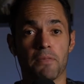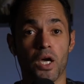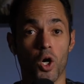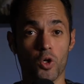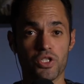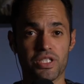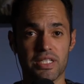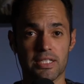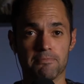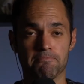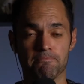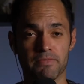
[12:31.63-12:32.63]

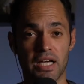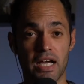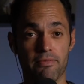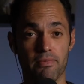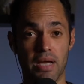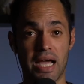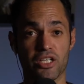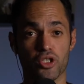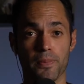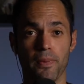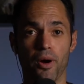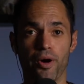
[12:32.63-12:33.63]
hosting, I'm
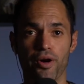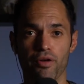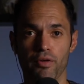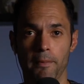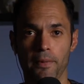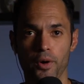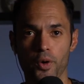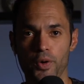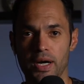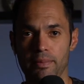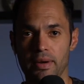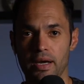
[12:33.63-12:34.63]
actually part of a
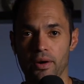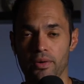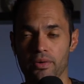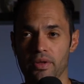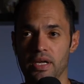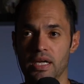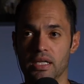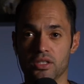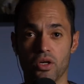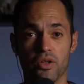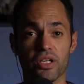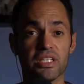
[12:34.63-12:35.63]
program now. It's
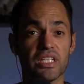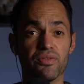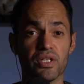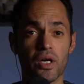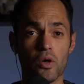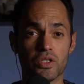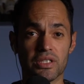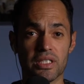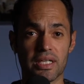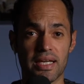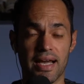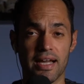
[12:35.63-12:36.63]
called the TV Hosting
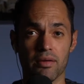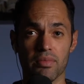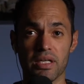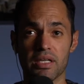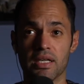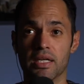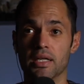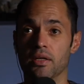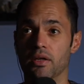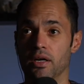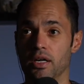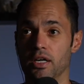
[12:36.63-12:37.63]
Academy
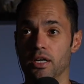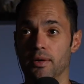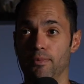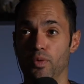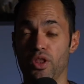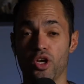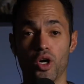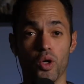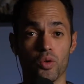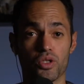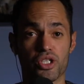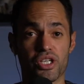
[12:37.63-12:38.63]
with
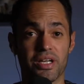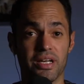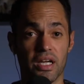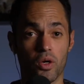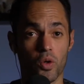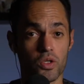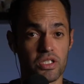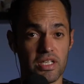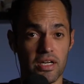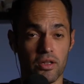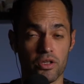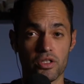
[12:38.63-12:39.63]
Coach Nicole
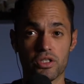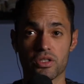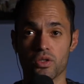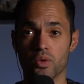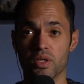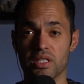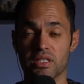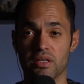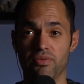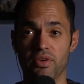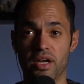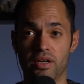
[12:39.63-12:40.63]
Sellers, who is a
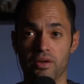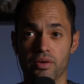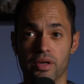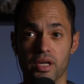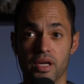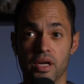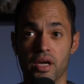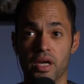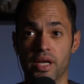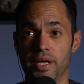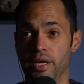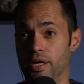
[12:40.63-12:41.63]
veteran
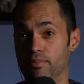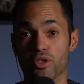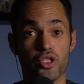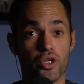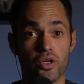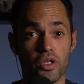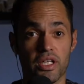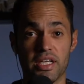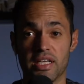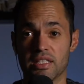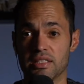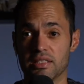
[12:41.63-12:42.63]

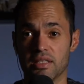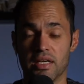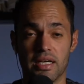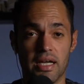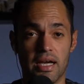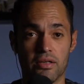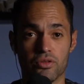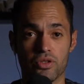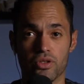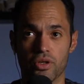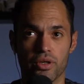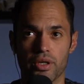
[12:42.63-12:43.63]
journalist,
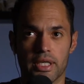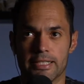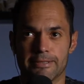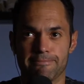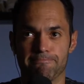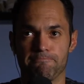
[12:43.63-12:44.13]
announcer,